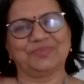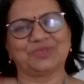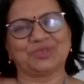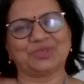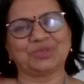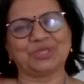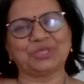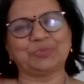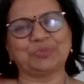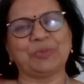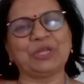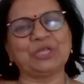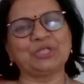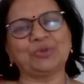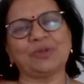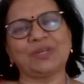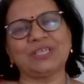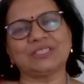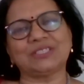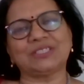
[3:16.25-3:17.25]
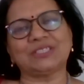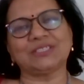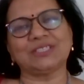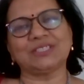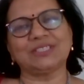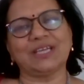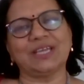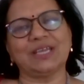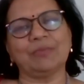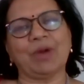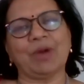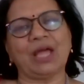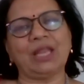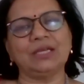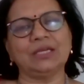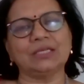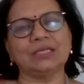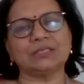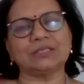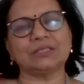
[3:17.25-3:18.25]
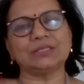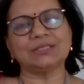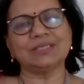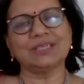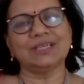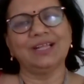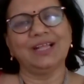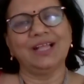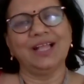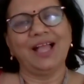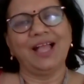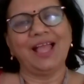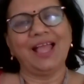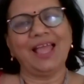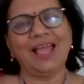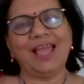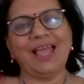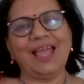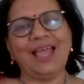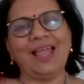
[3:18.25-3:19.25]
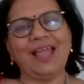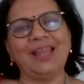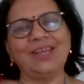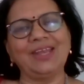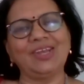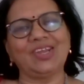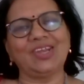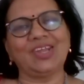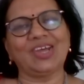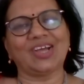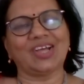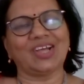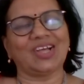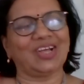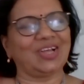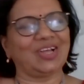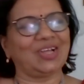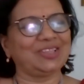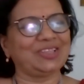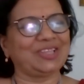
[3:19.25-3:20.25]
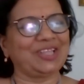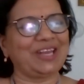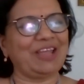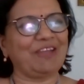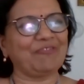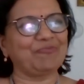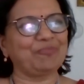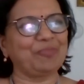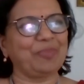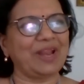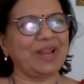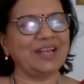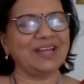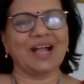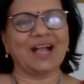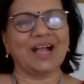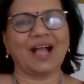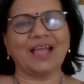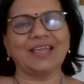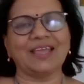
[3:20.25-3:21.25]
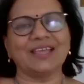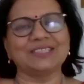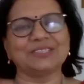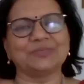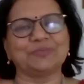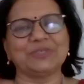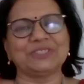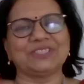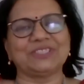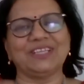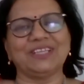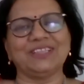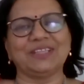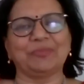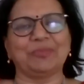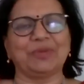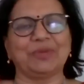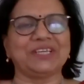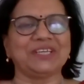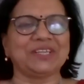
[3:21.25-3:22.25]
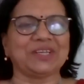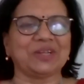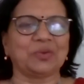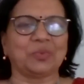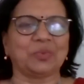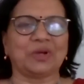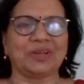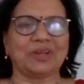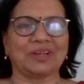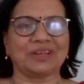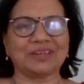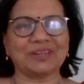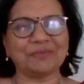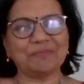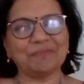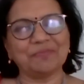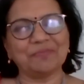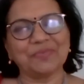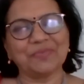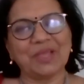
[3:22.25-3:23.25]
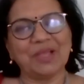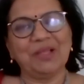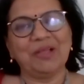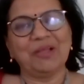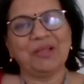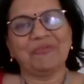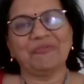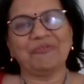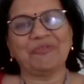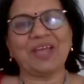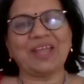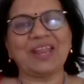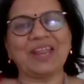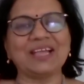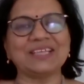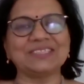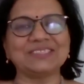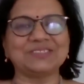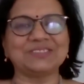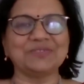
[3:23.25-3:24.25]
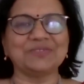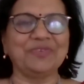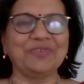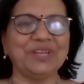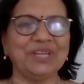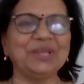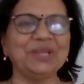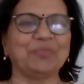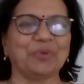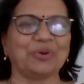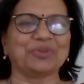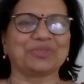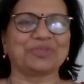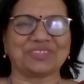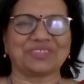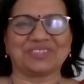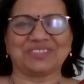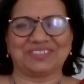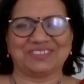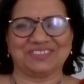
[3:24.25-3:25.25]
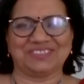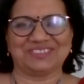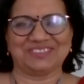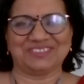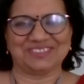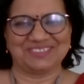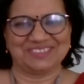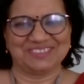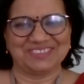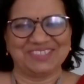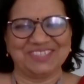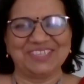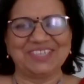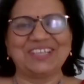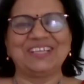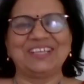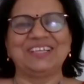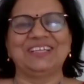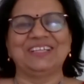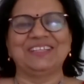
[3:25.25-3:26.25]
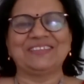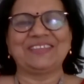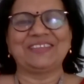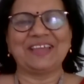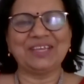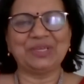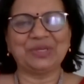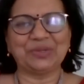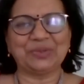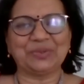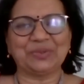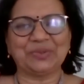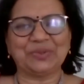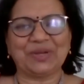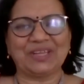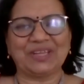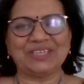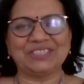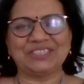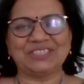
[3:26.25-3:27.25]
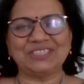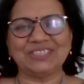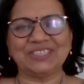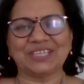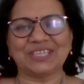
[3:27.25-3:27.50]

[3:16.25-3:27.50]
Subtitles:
So the spiritualist is in the Himalayas and the left brain guy is busy in the material world. Whereas we need both. Thank you, Anish.